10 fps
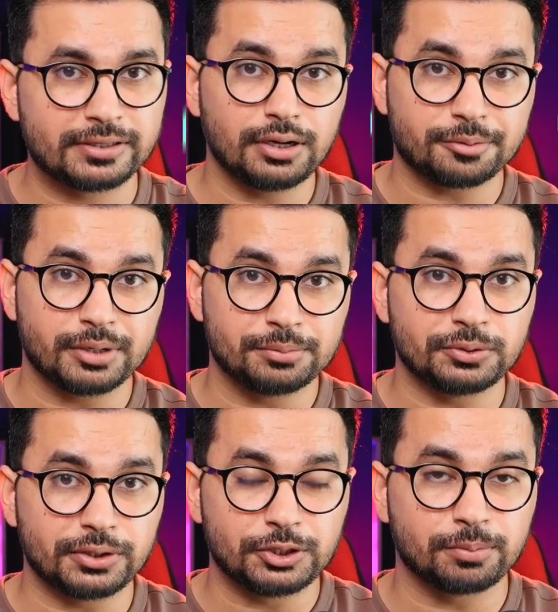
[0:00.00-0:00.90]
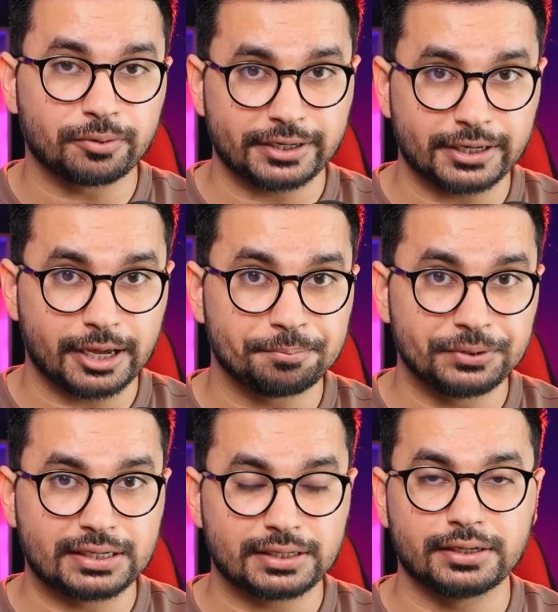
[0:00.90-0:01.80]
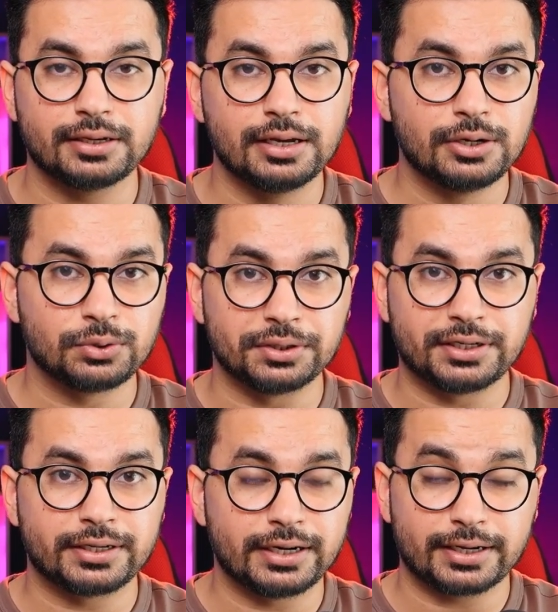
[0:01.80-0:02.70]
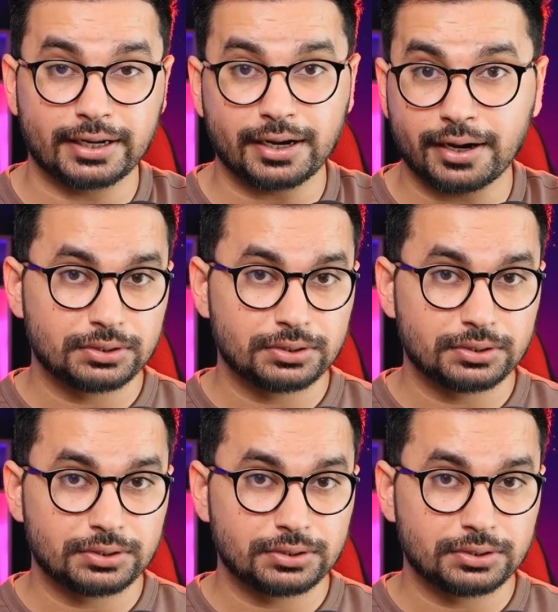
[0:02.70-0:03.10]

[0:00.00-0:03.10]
or maybe you need to provide an A P I key to integrate A I.